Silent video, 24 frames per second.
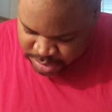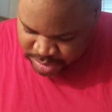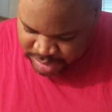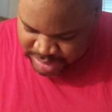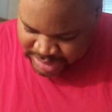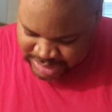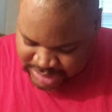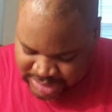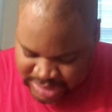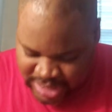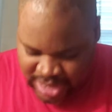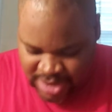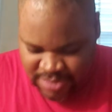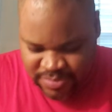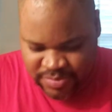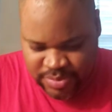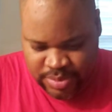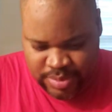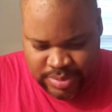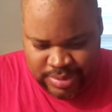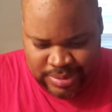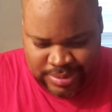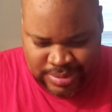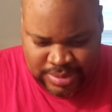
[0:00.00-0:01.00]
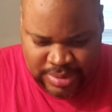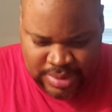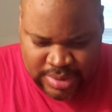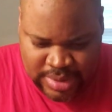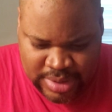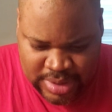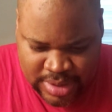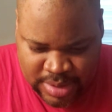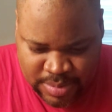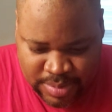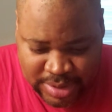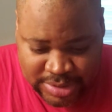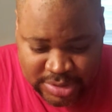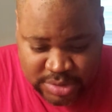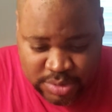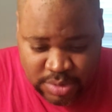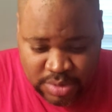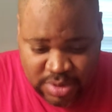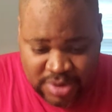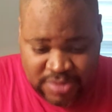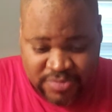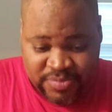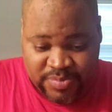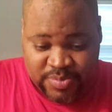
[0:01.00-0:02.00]
Stanford by a score
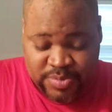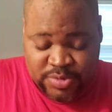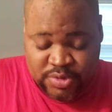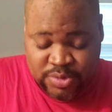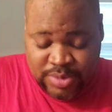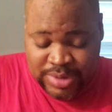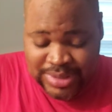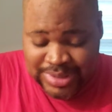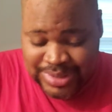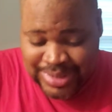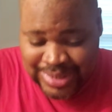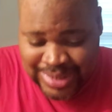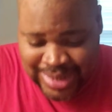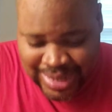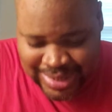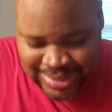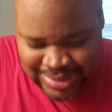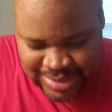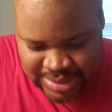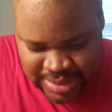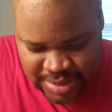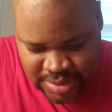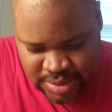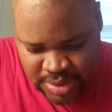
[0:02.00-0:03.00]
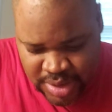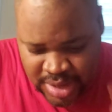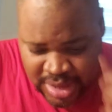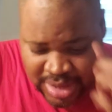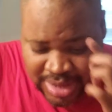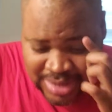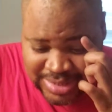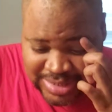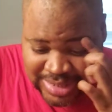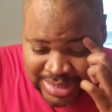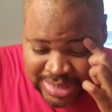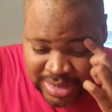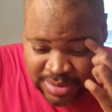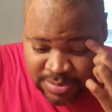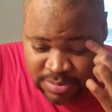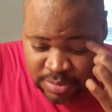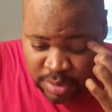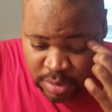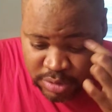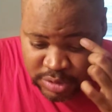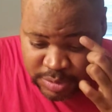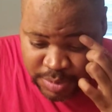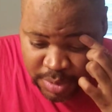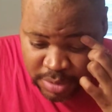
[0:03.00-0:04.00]
of 20-19. Seeking
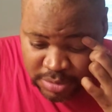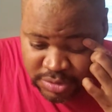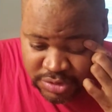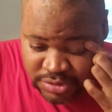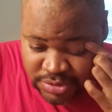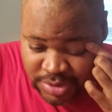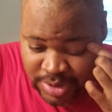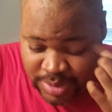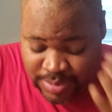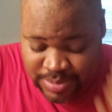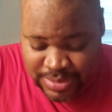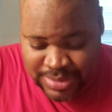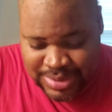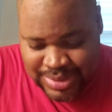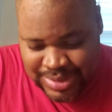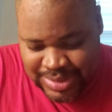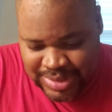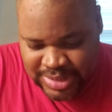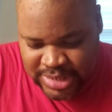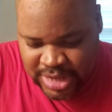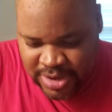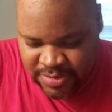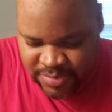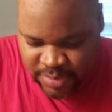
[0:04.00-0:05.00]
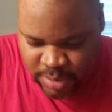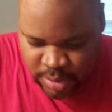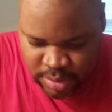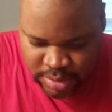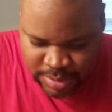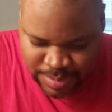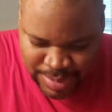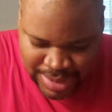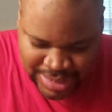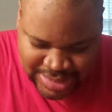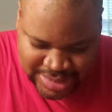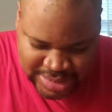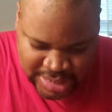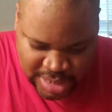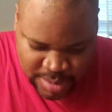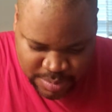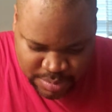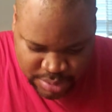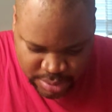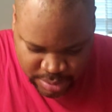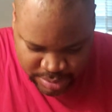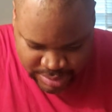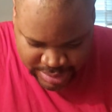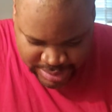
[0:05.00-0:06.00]
Rose Bowl trip, Stanford quarterback John
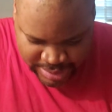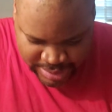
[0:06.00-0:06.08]
Brody